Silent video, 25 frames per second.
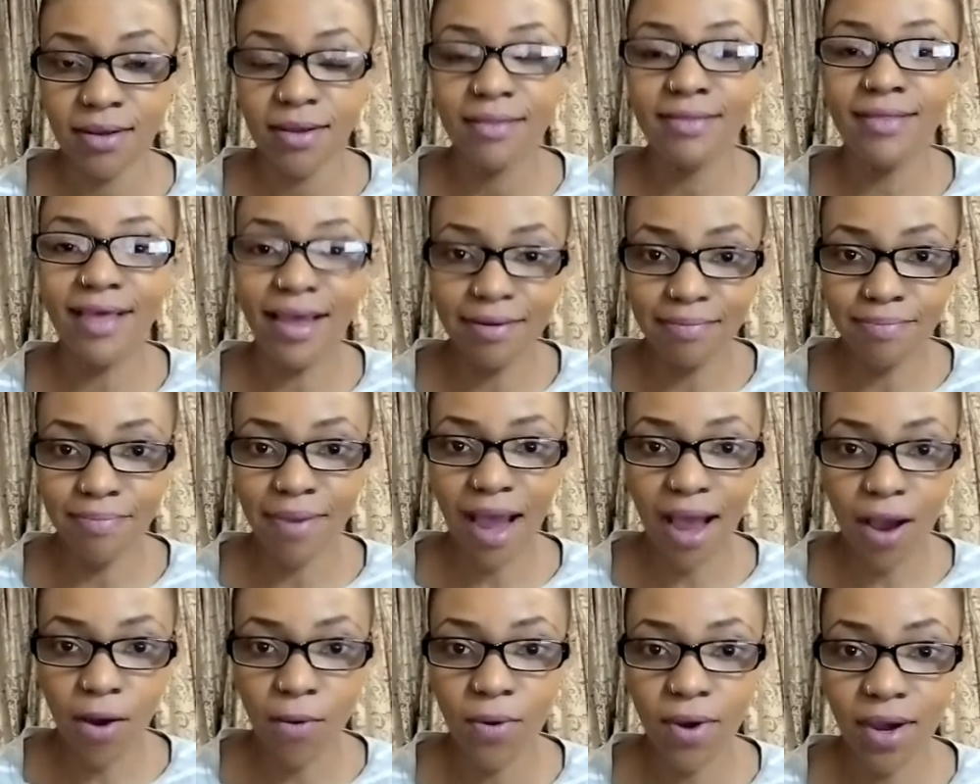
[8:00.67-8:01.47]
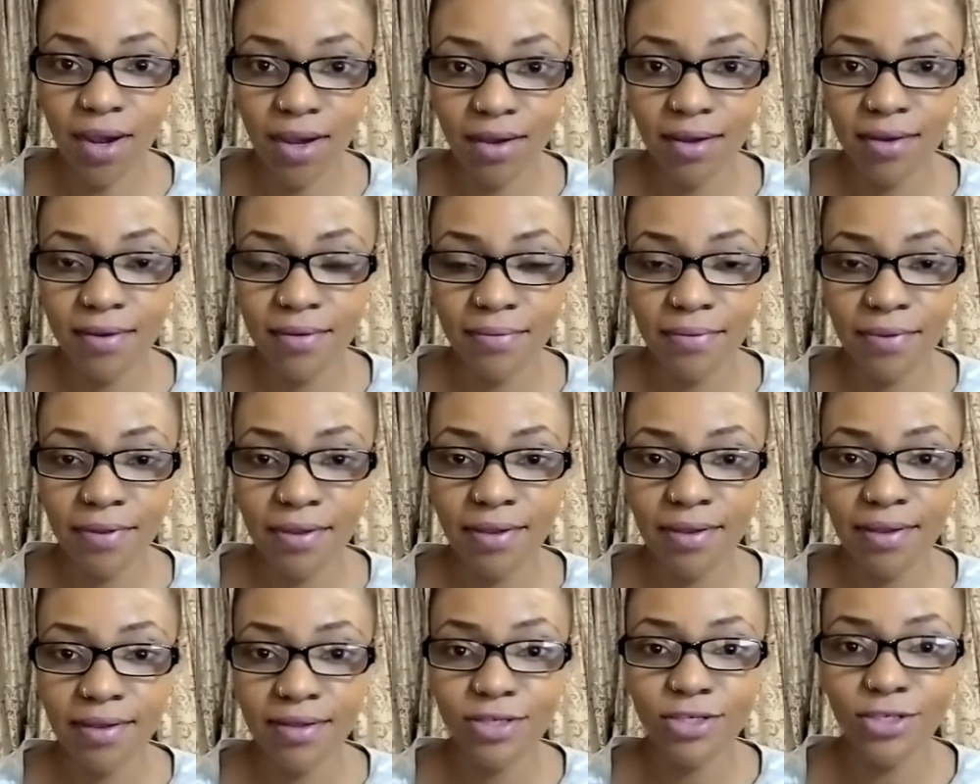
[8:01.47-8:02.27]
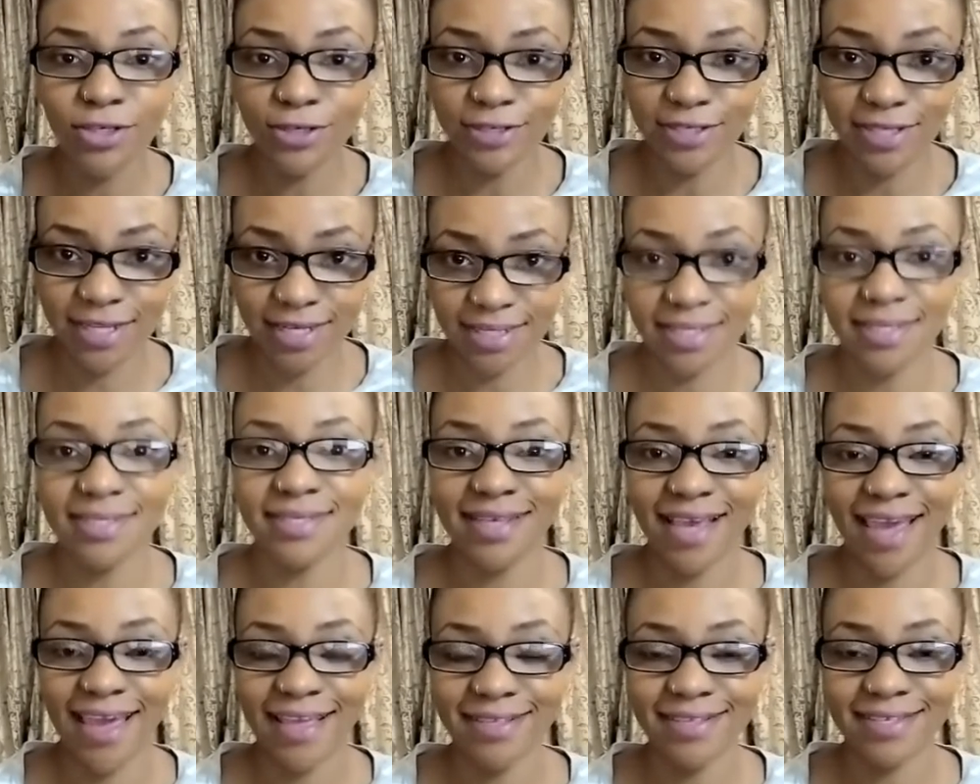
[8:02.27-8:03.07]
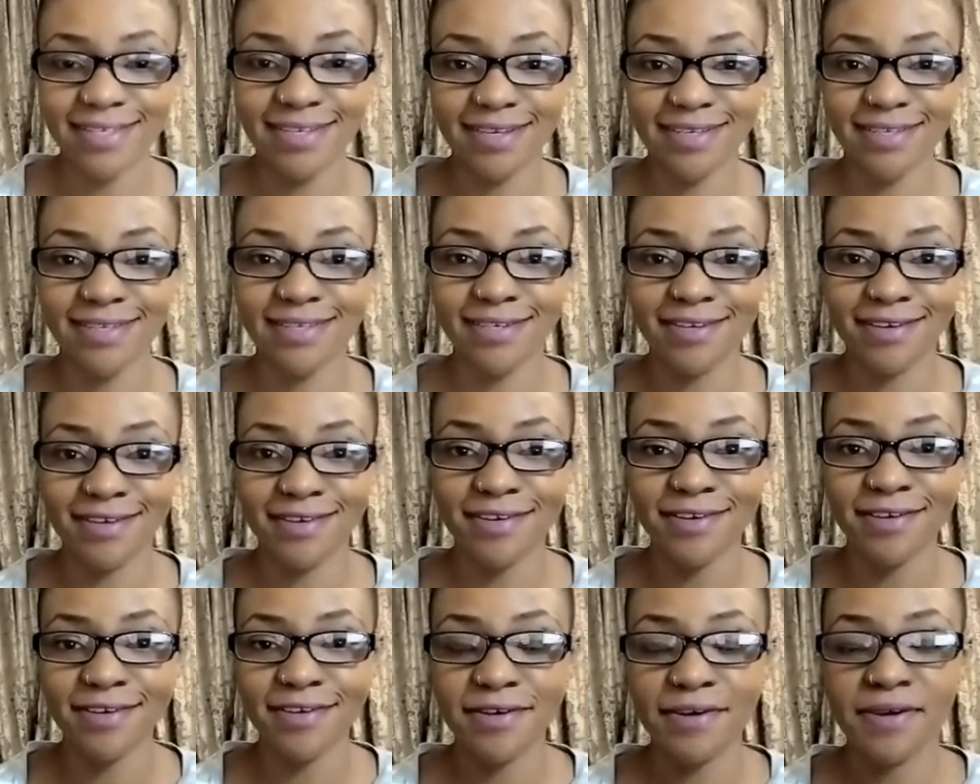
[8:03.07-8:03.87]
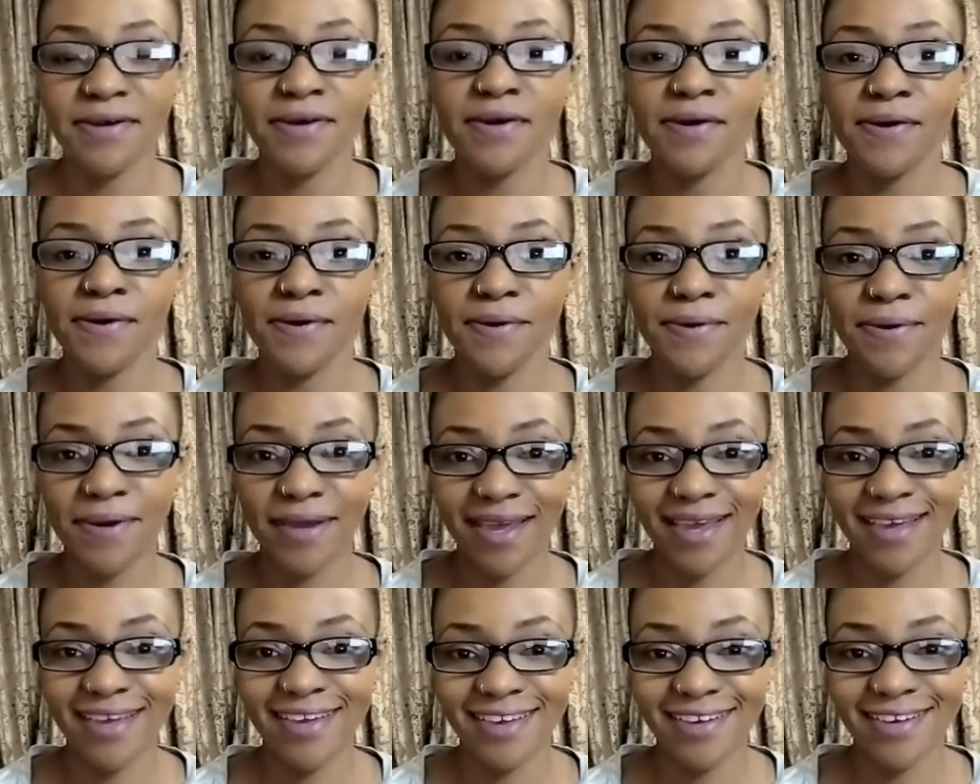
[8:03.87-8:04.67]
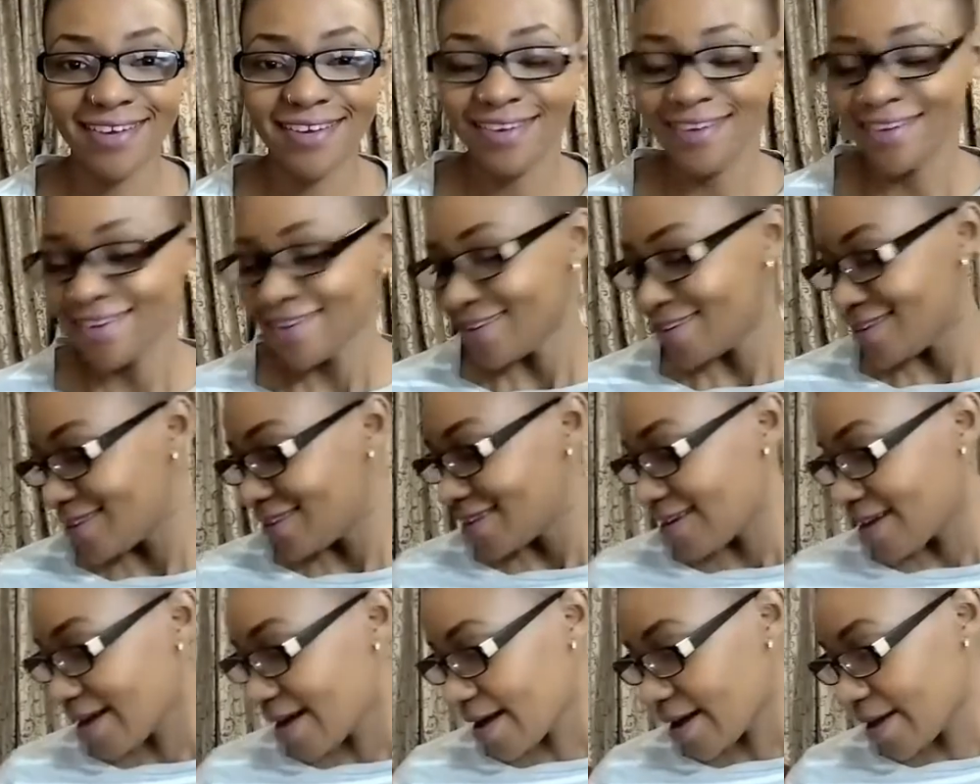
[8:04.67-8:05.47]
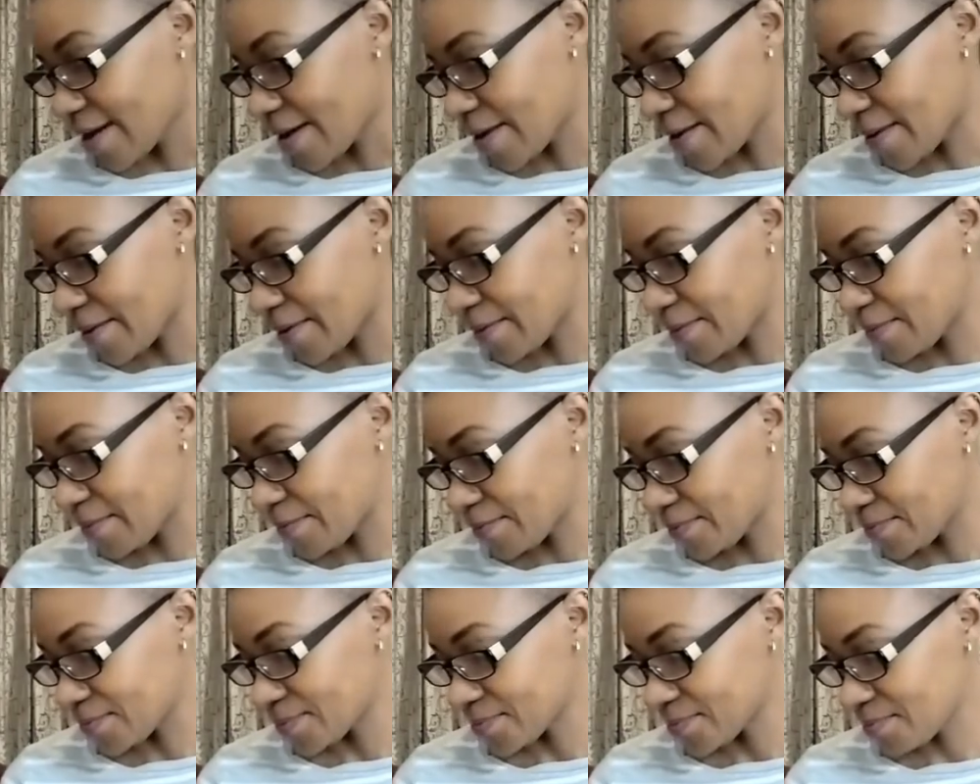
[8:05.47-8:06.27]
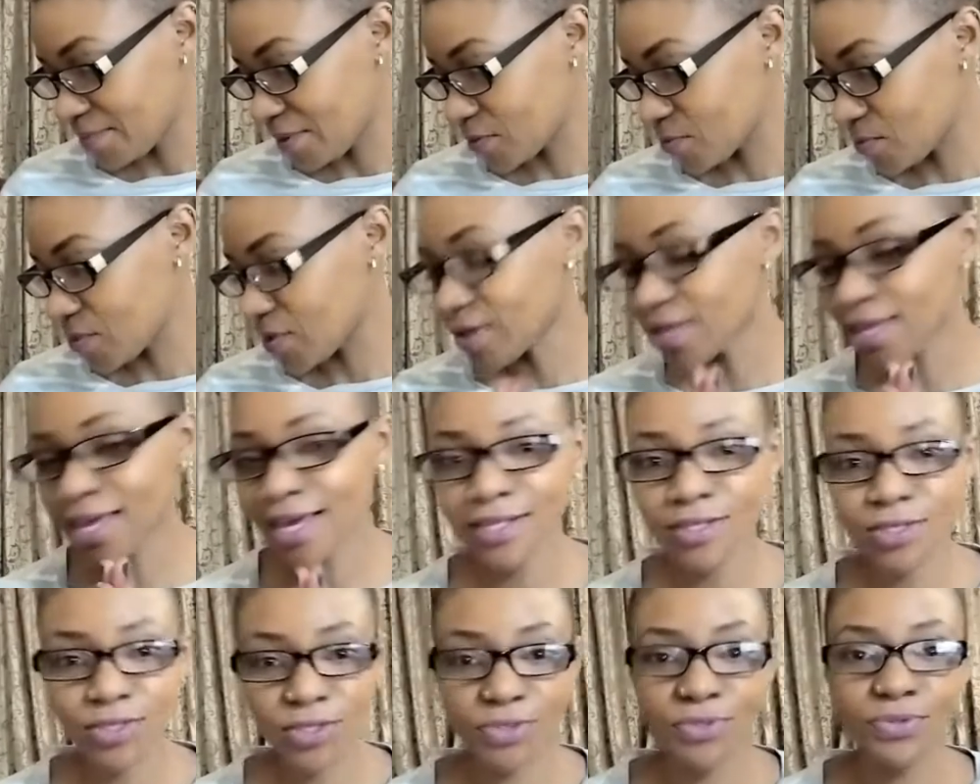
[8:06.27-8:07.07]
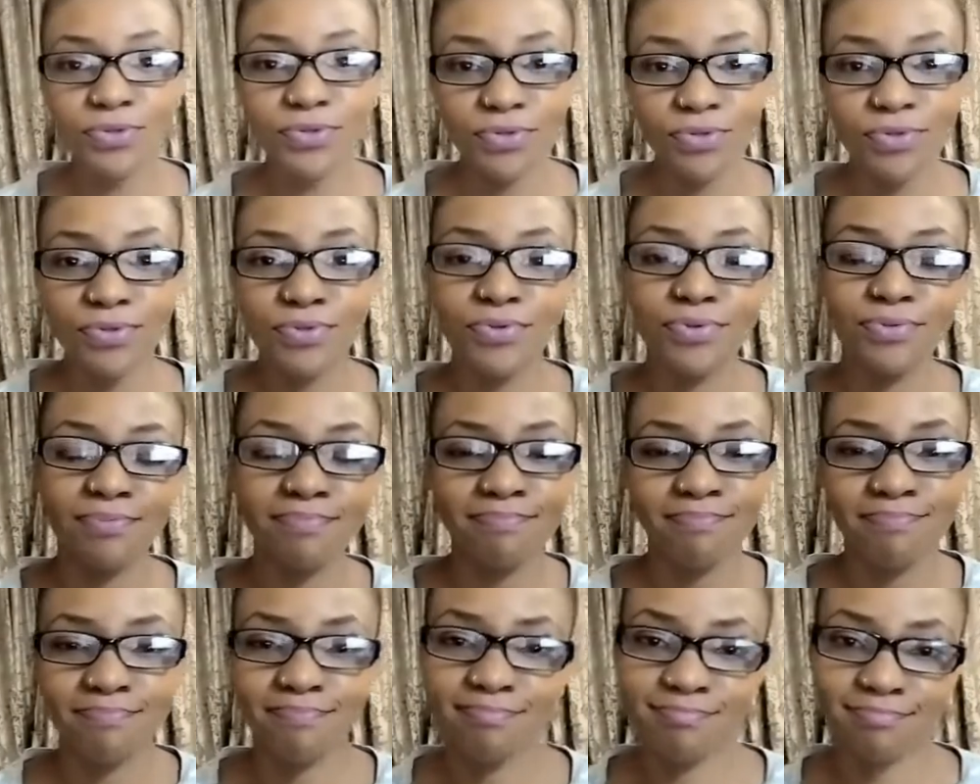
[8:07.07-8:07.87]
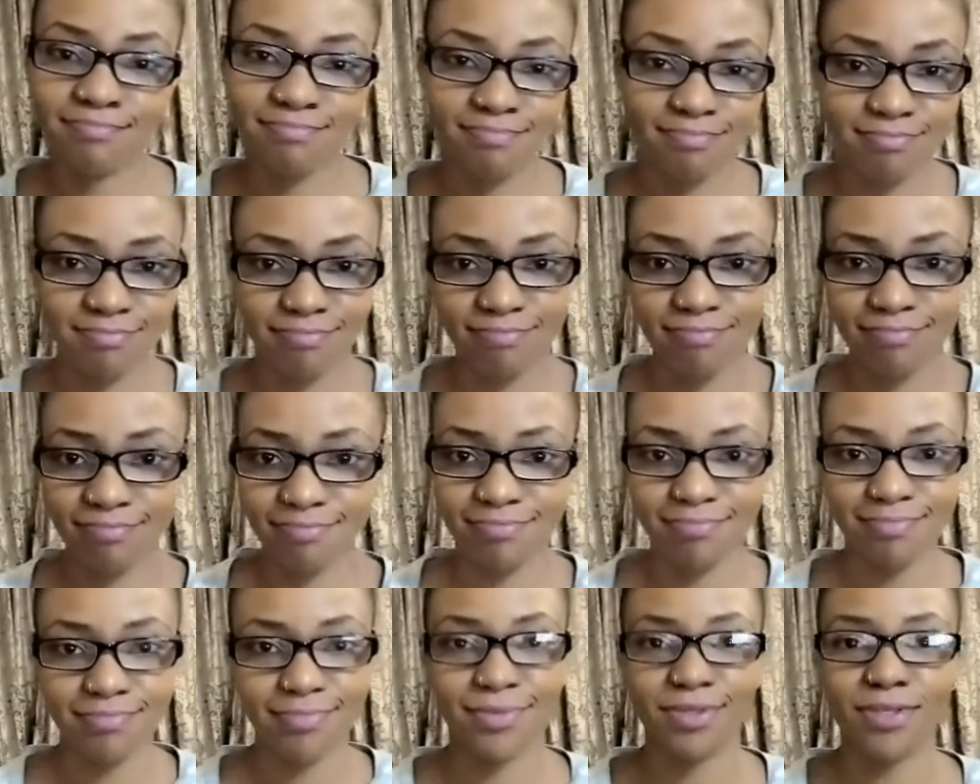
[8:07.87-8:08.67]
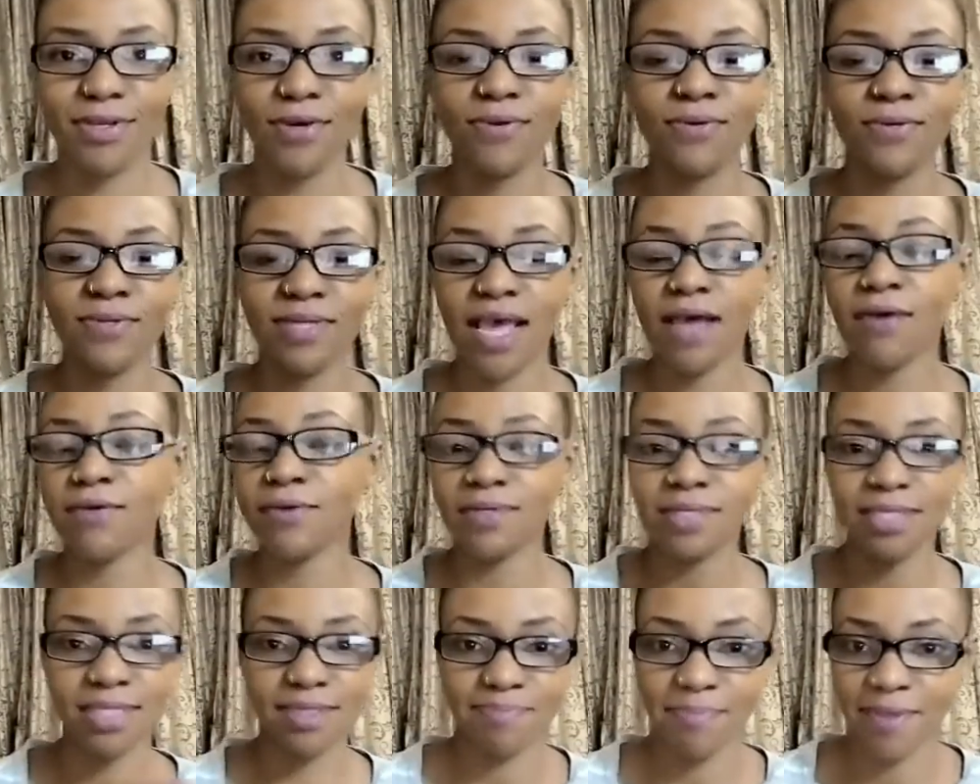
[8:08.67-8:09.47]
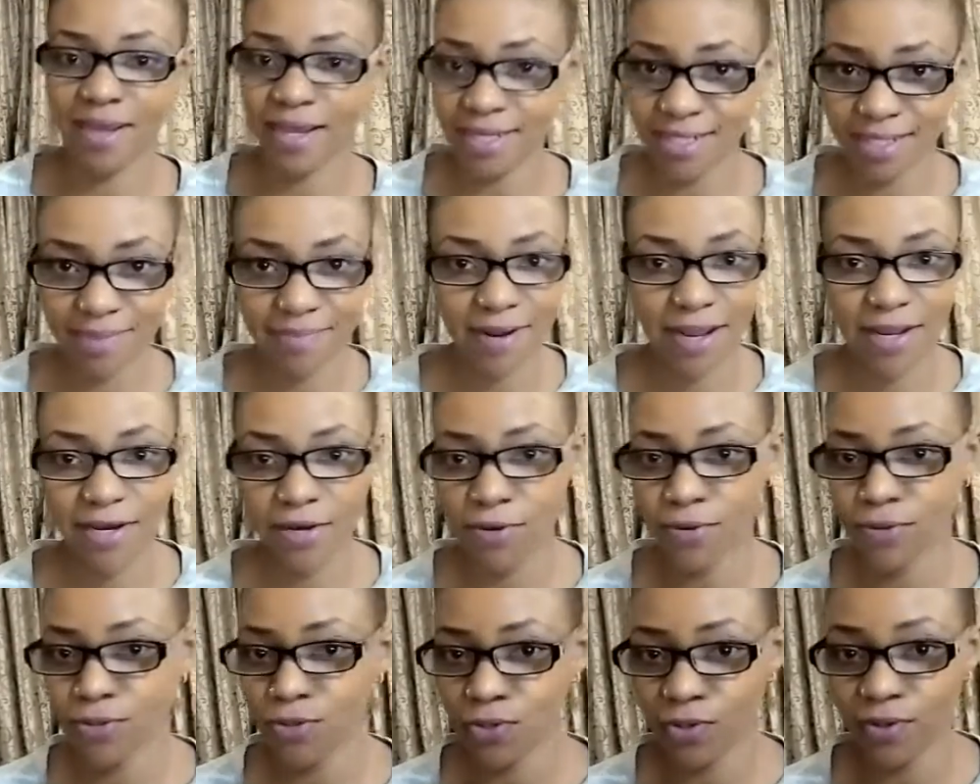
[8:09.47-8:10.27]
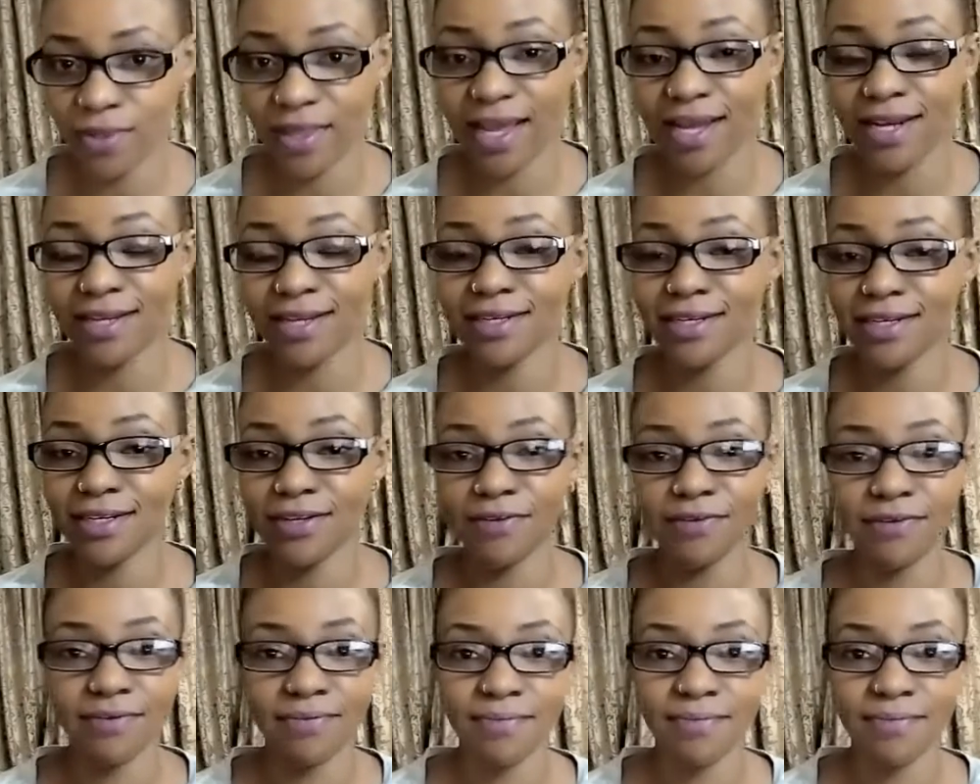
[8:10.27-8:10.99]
that power, just as his ancestor. Okay. But we'll get to those. I will explain also that in